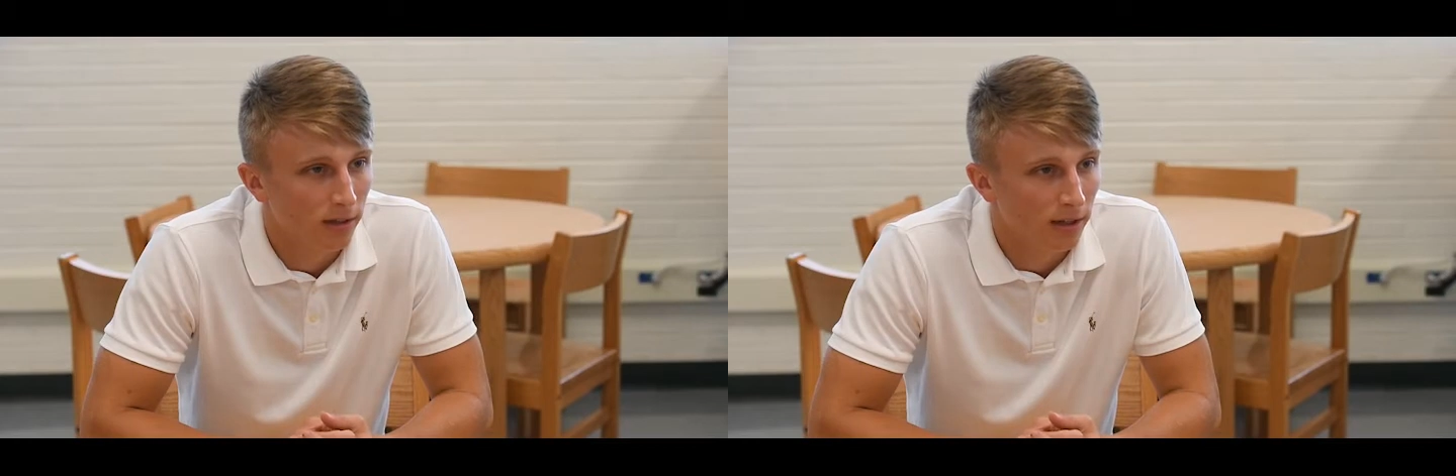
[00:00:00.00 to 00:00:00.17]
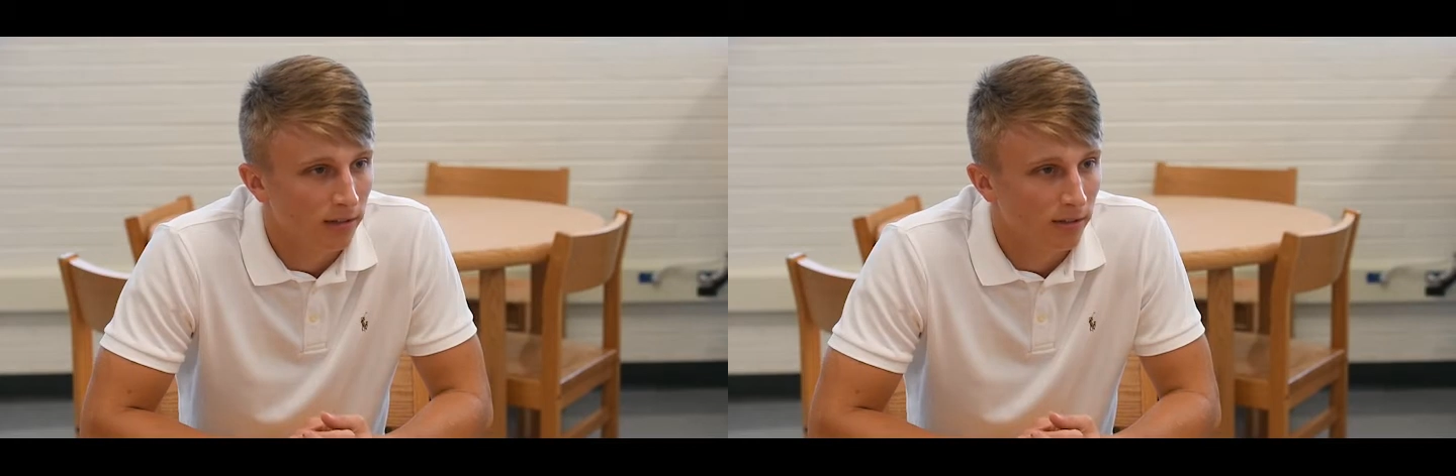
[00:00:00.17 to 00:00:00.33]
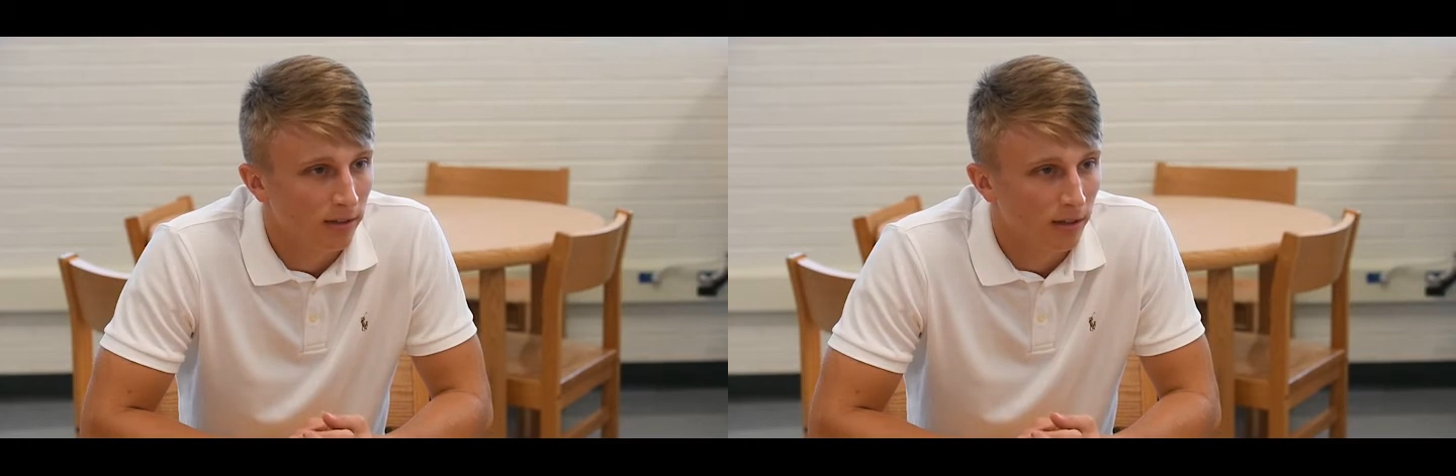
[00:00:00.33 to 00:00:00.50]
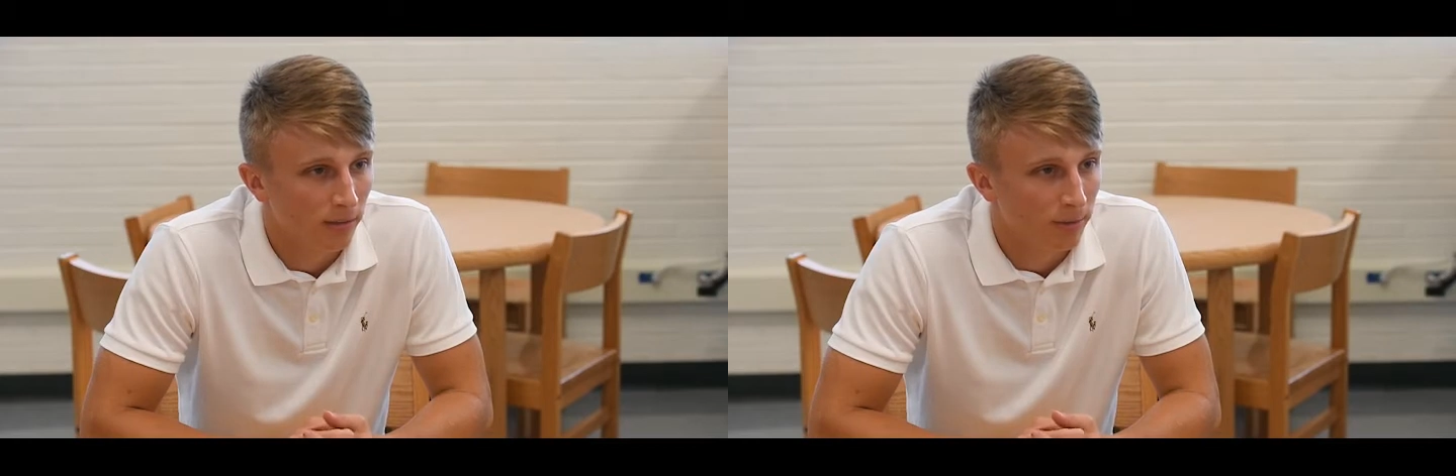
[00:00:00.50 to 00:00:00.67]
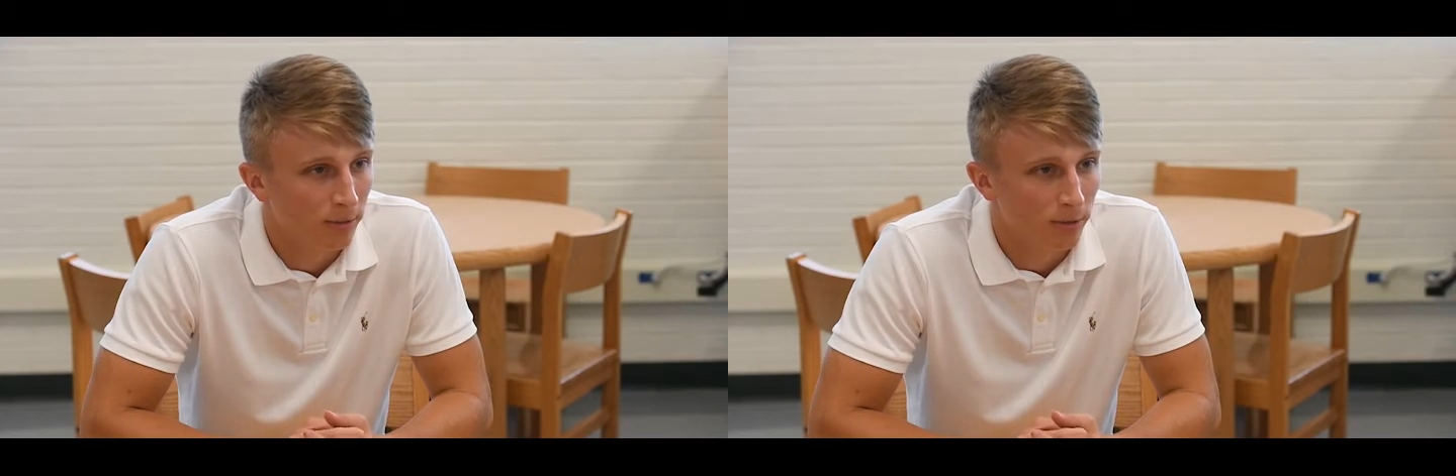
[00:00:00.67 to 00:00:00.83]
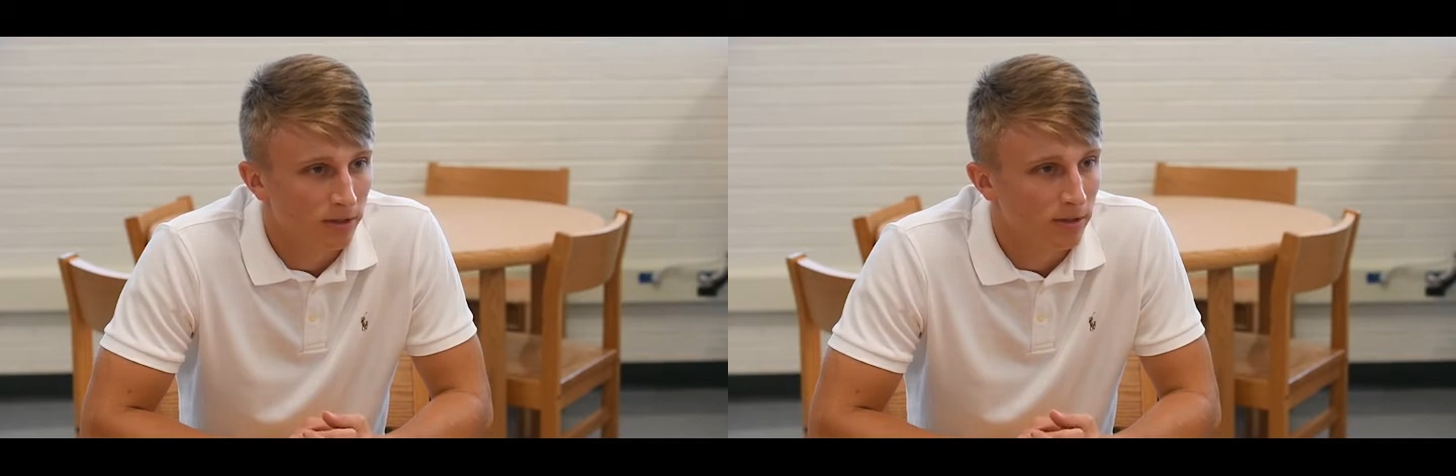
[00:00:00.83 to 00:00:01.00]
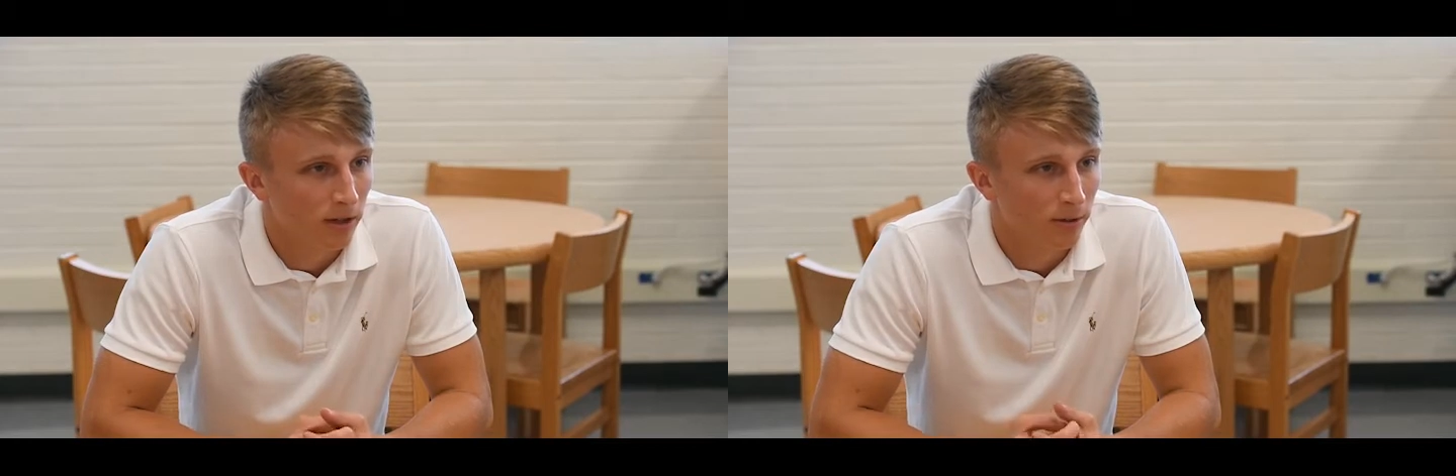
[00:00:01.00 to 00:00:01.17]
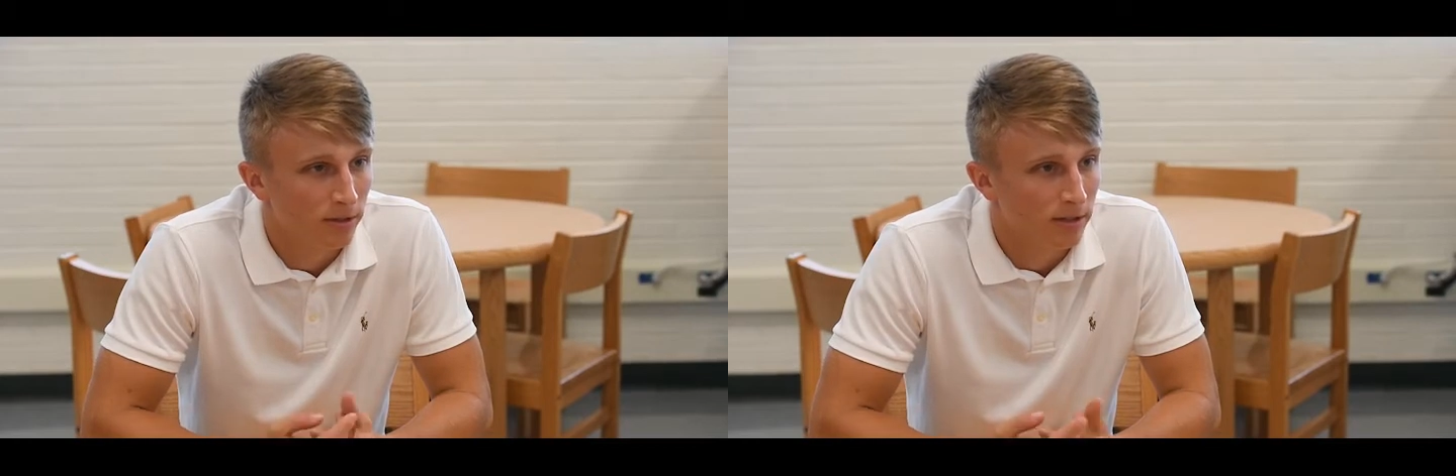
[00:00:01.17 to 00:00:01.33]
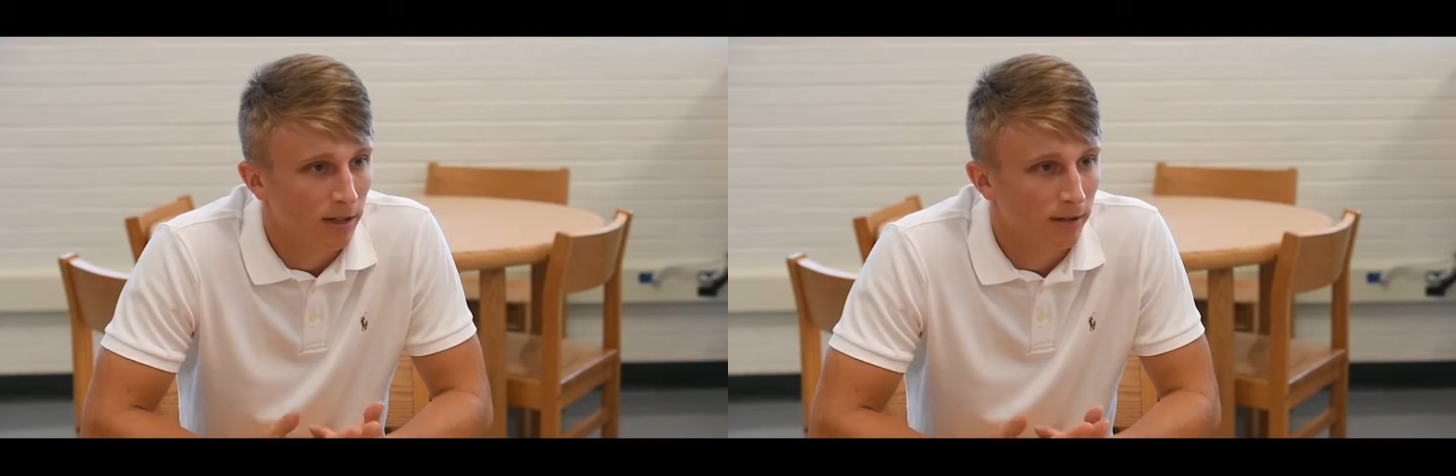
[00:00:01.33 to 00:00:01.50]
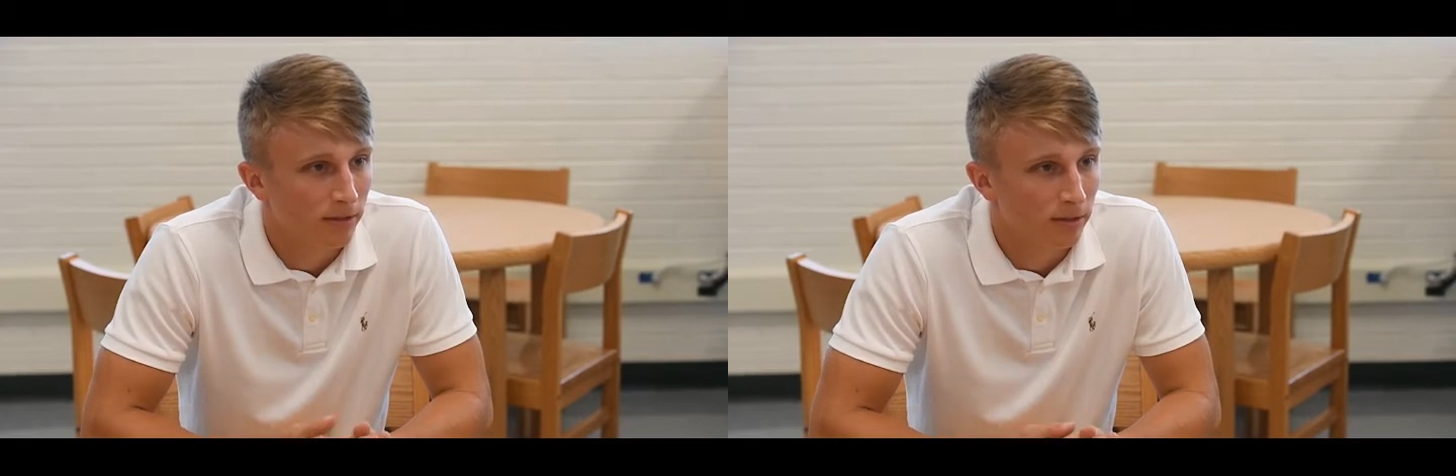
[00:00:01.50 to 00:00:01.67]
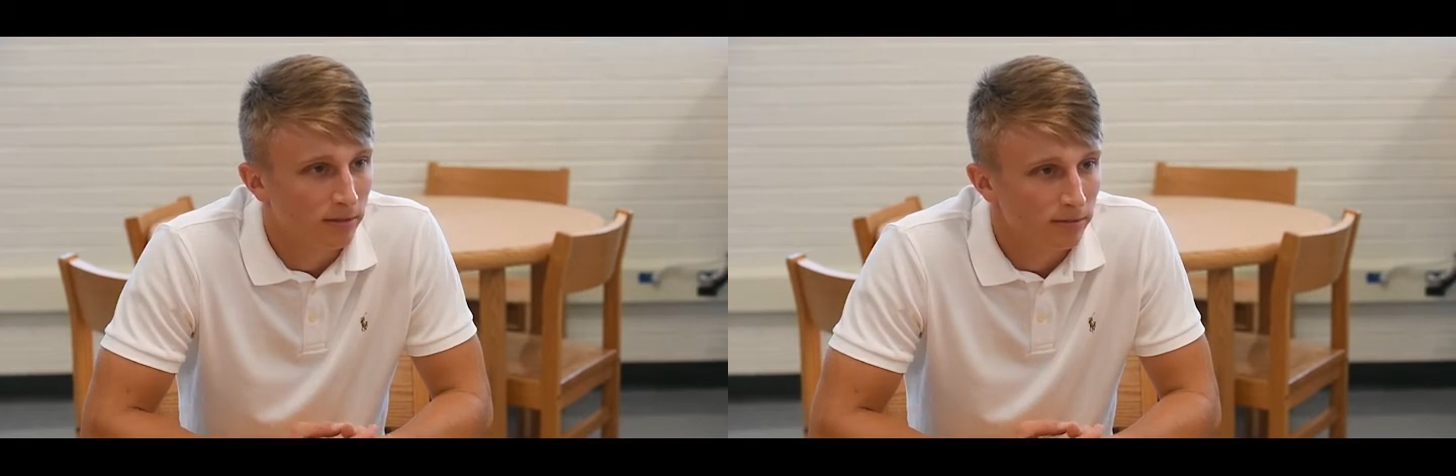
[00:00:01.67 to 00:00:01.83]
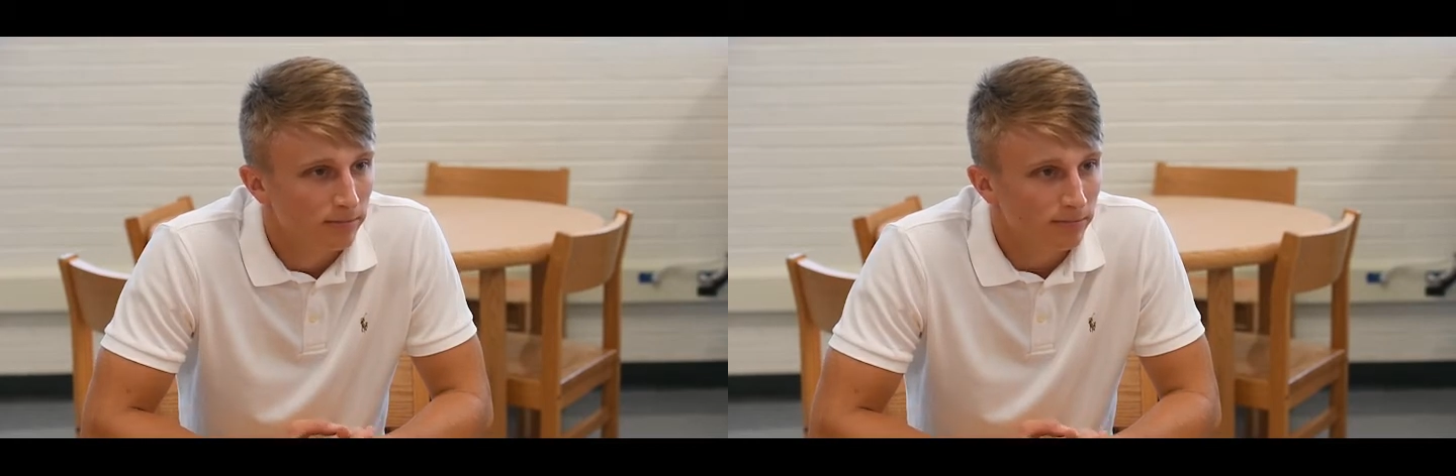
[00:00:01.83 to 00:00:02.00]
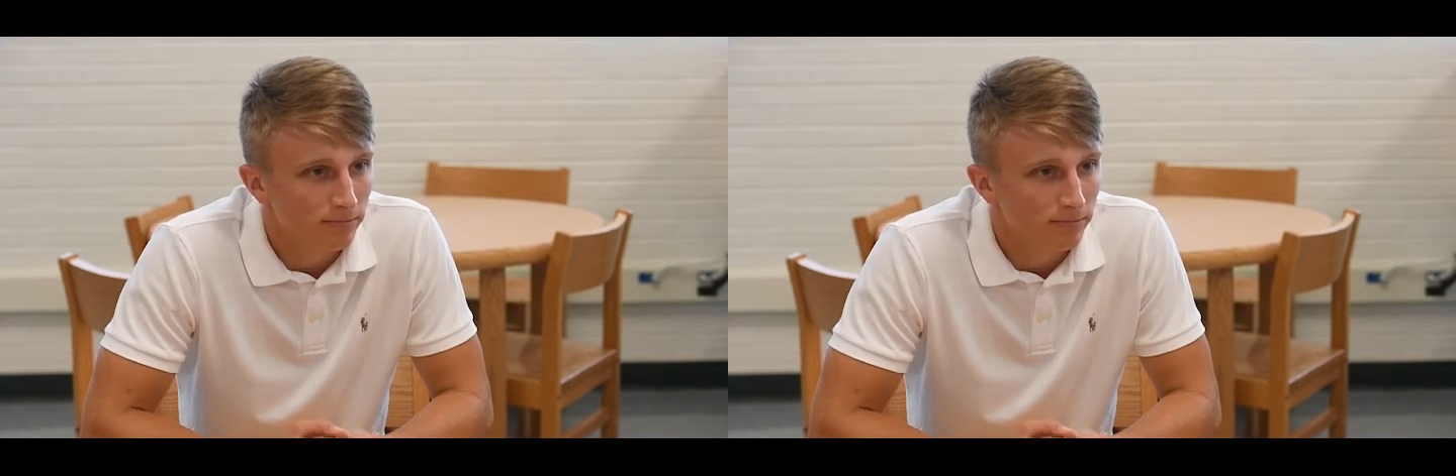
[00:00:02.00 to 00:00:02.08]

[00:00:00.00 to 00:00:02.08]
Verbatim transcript: And I mean, we just always have a,